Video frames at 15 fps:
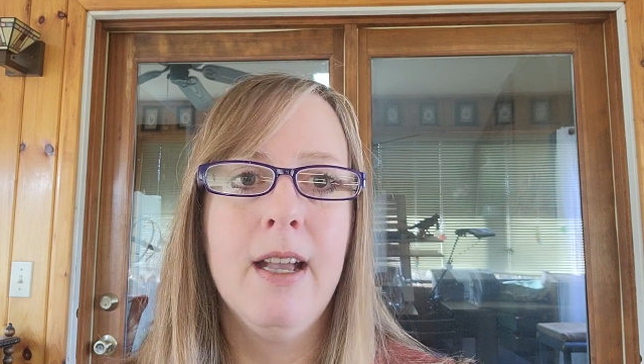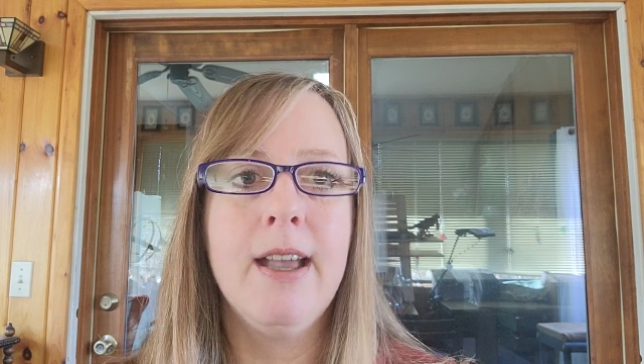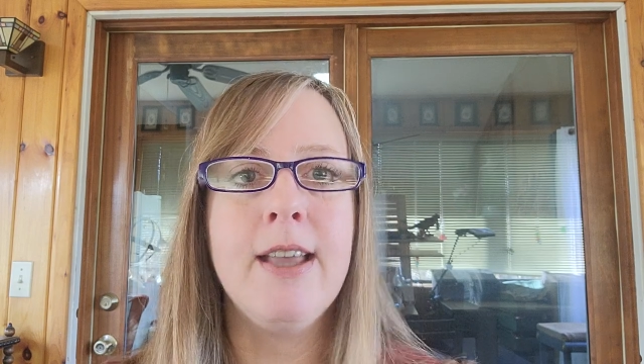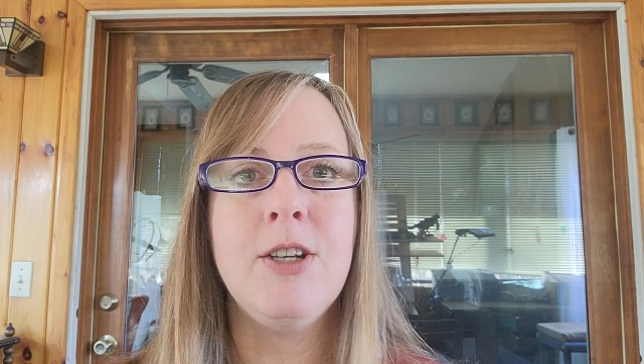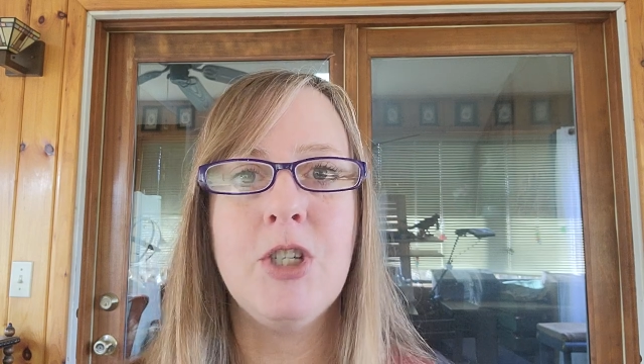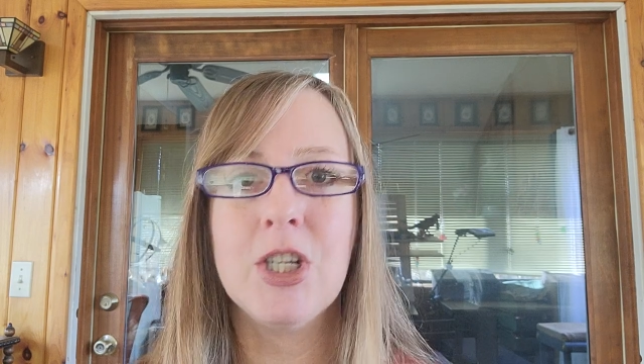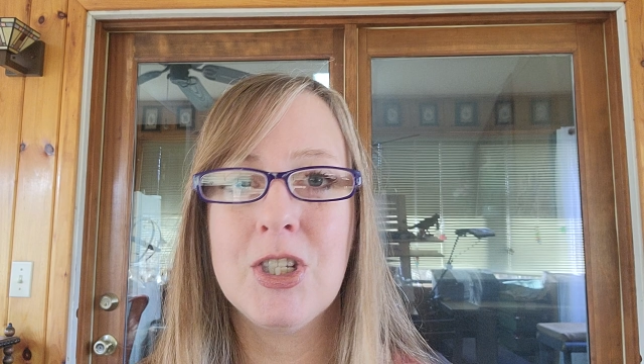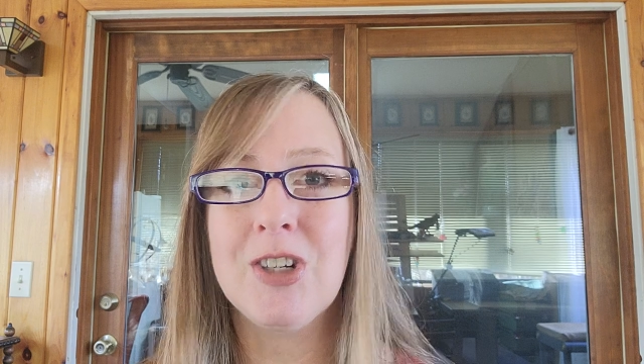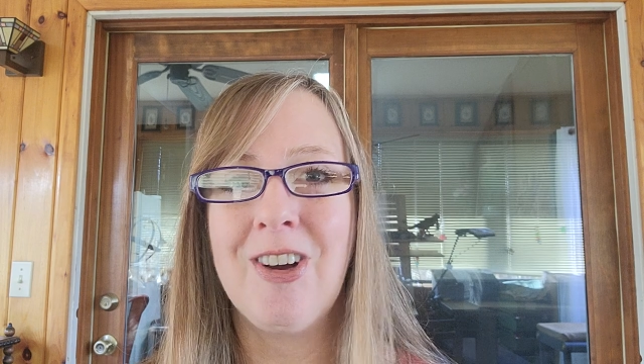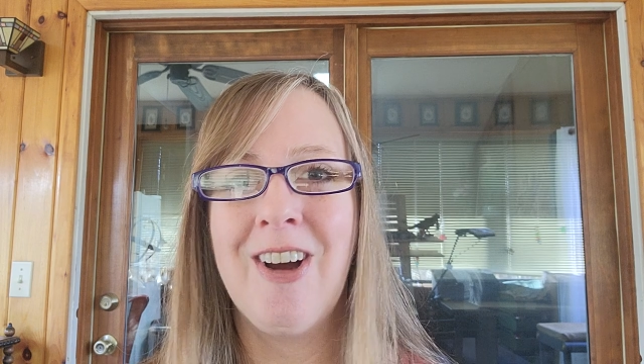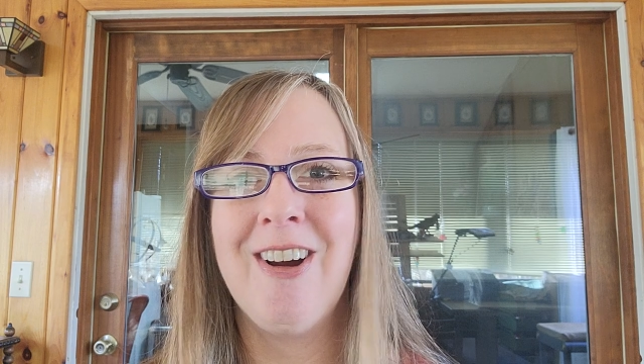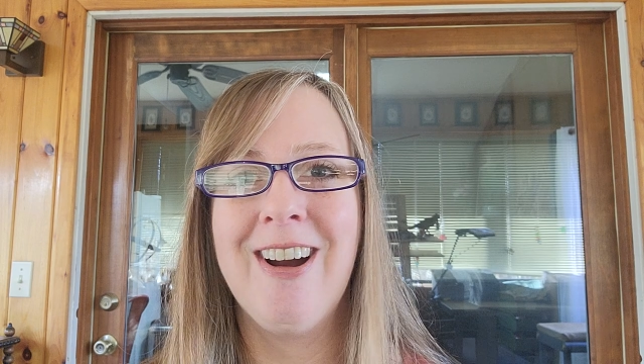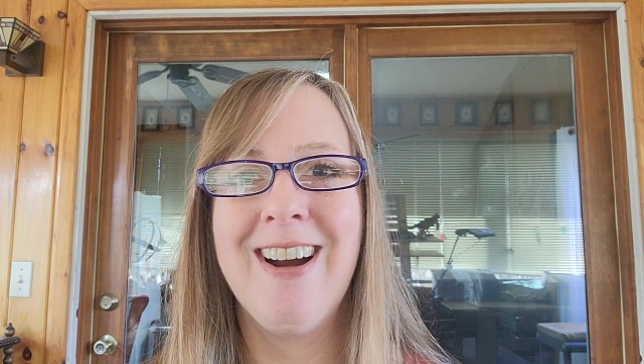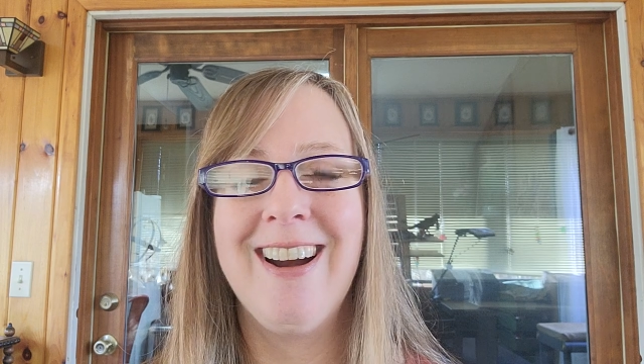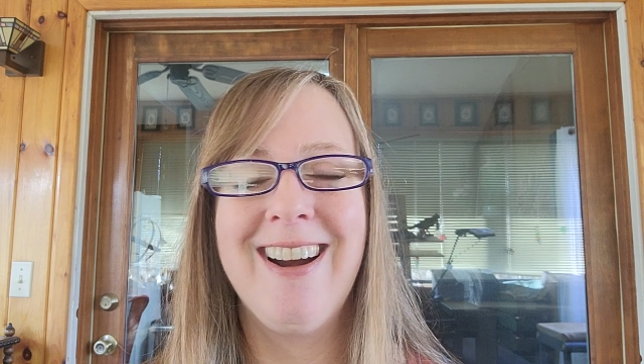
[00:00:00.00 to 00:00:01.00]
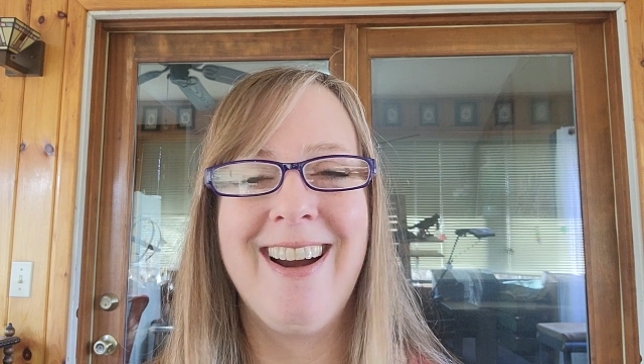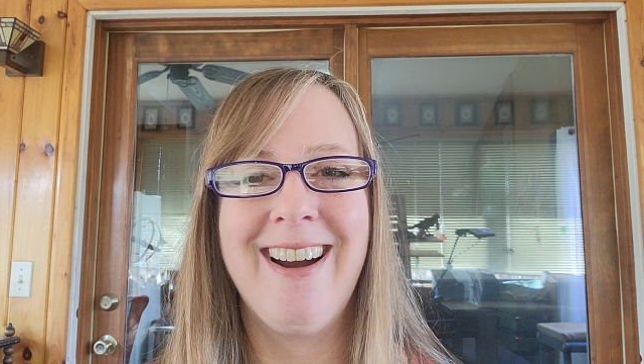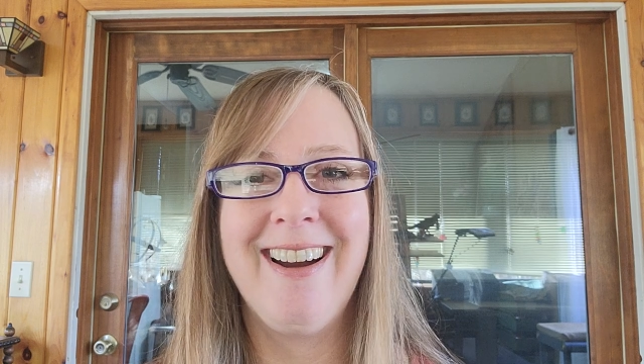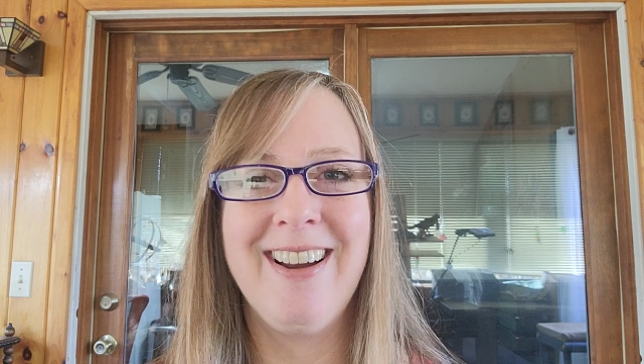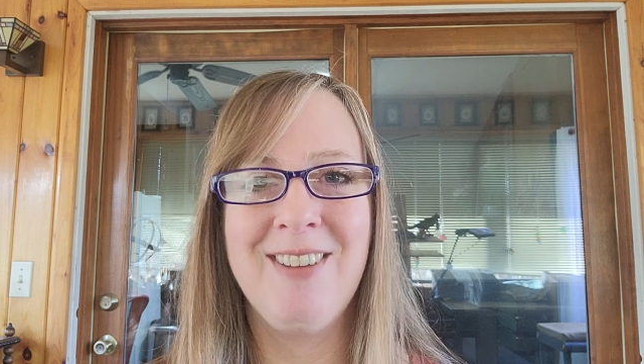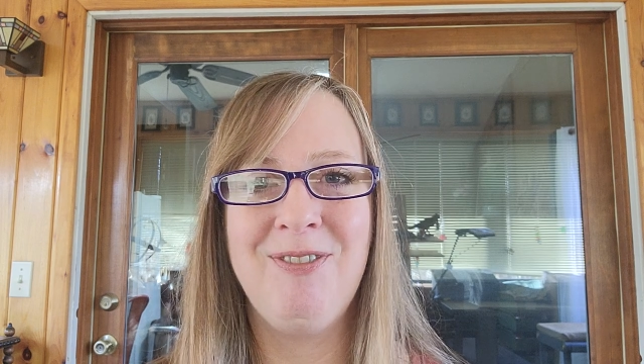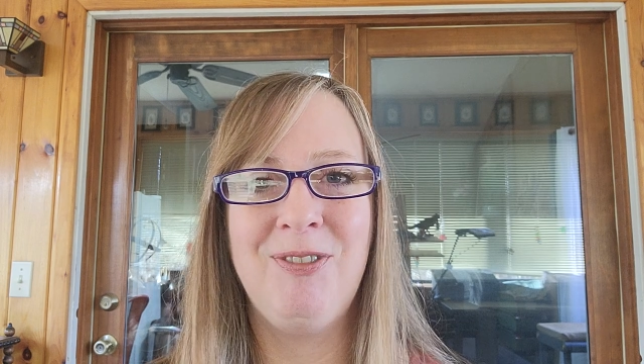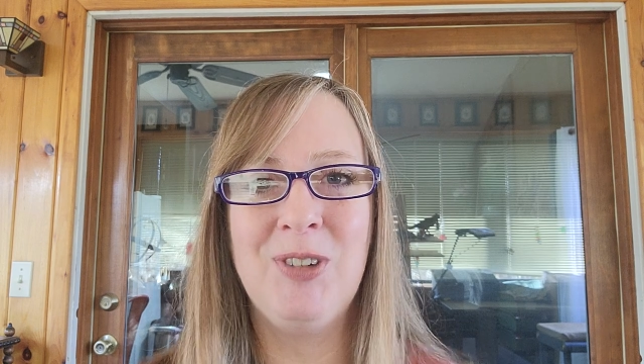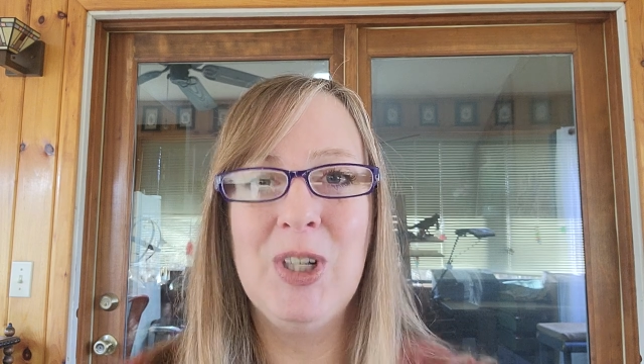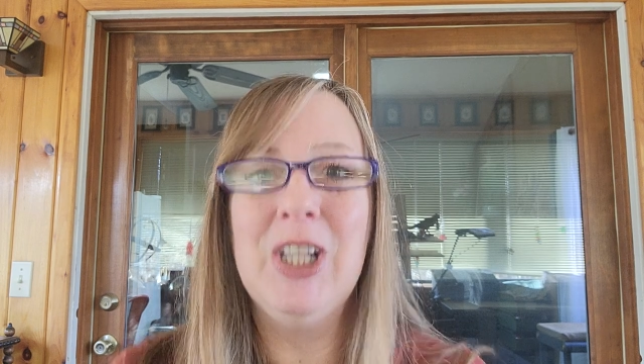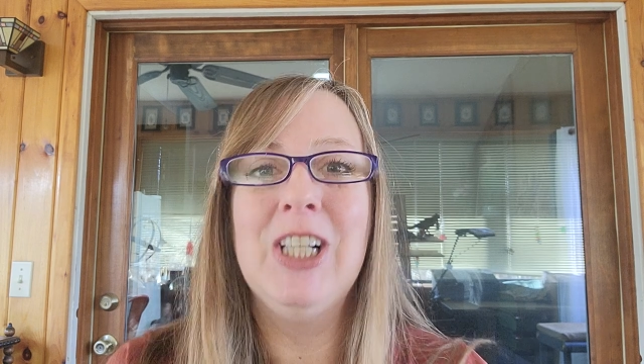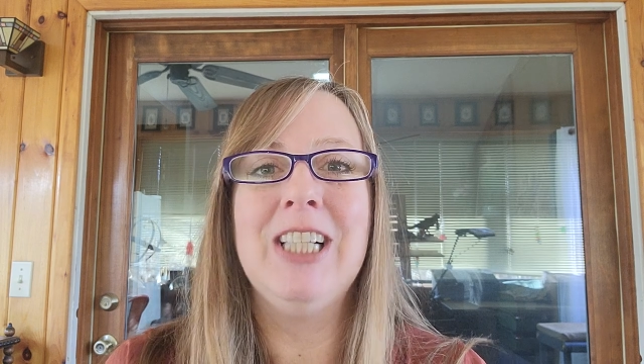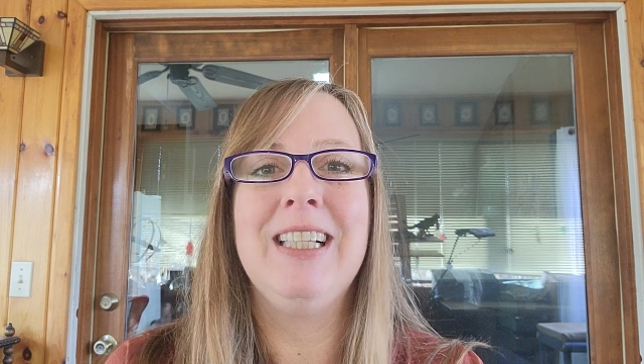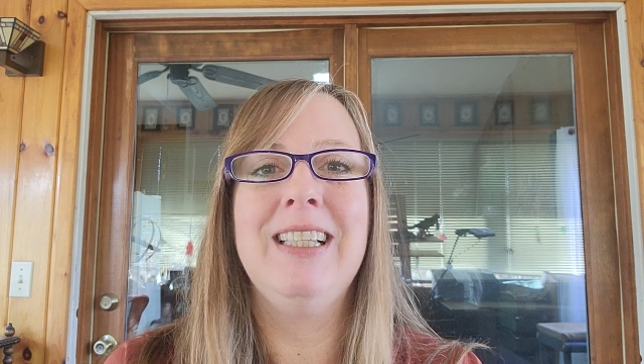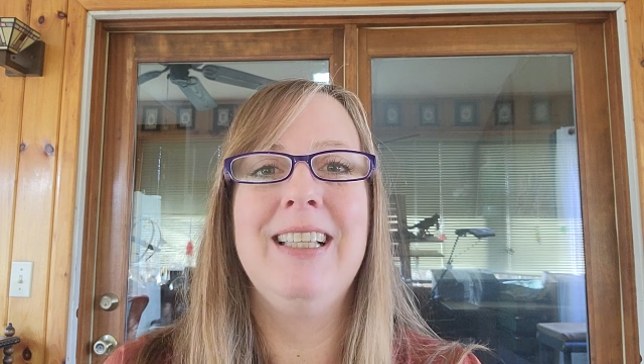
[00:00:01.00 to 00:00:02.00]
and just are
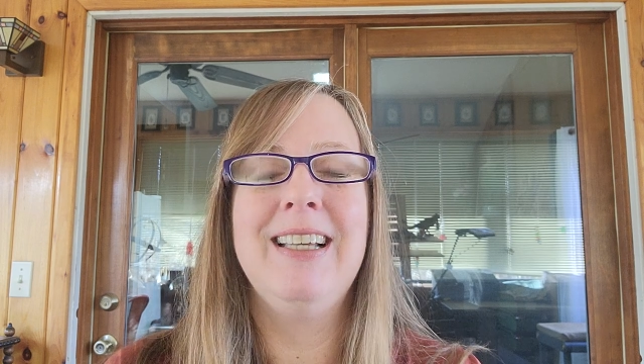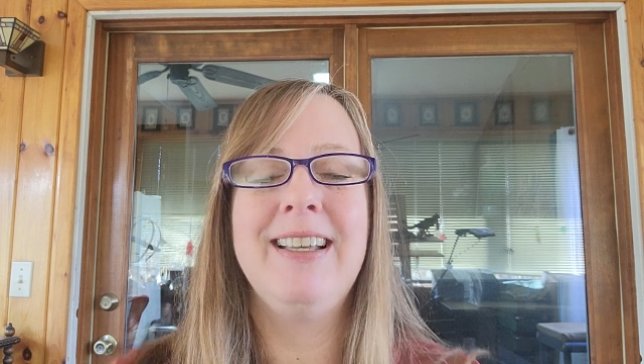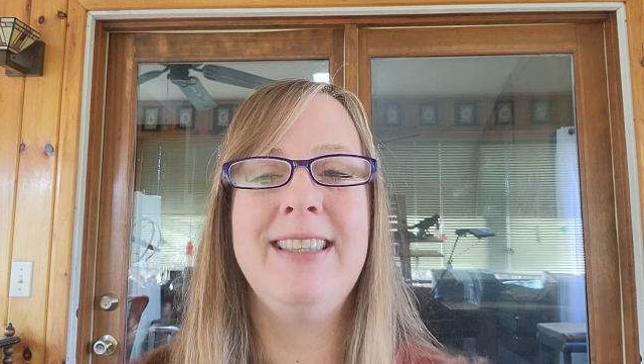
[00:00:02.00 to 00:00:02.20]
full.